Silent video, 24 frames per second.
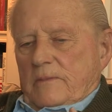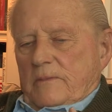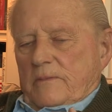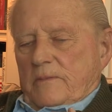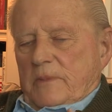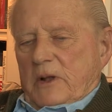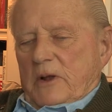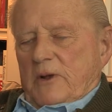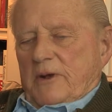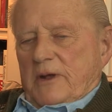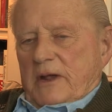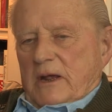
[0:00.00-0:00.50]

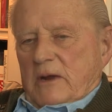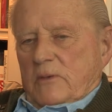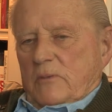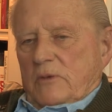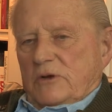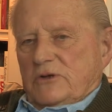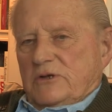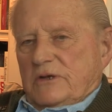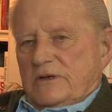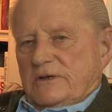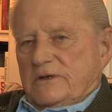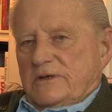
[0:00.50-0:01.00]
building in
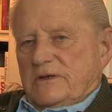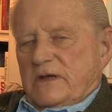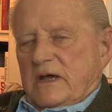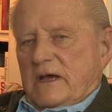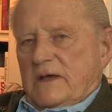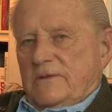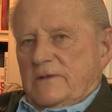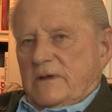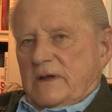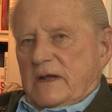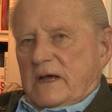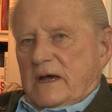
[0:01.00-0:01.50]
which he
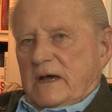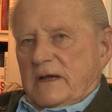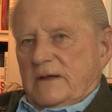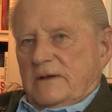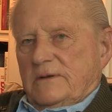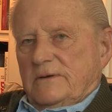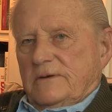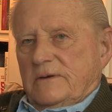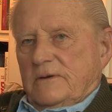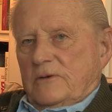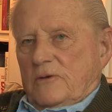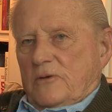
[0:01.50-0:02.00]
stayed the night,
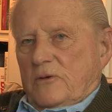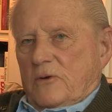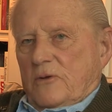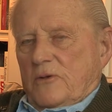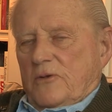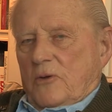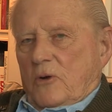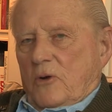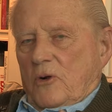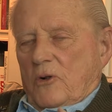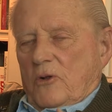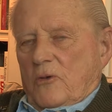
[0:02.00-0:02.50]
all,
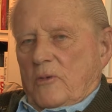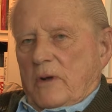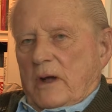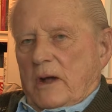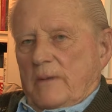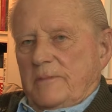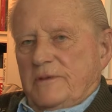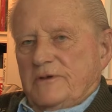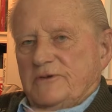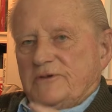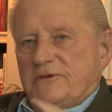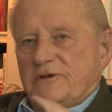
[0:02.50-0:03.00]
all the way
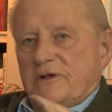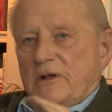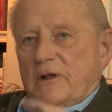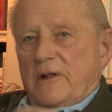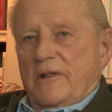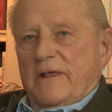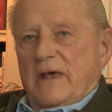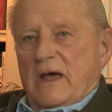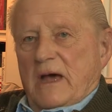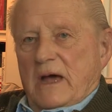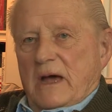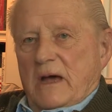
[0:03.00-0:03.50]
up, is still
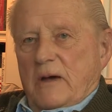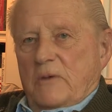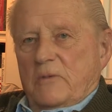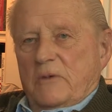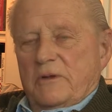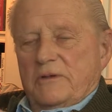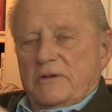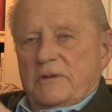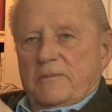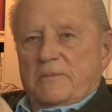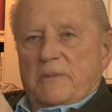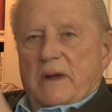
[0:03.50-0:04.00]
there
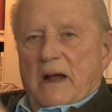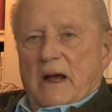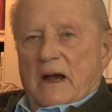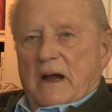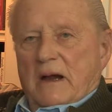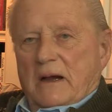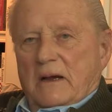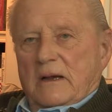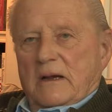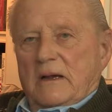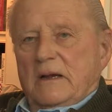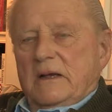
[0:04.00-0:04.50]
with a plaque.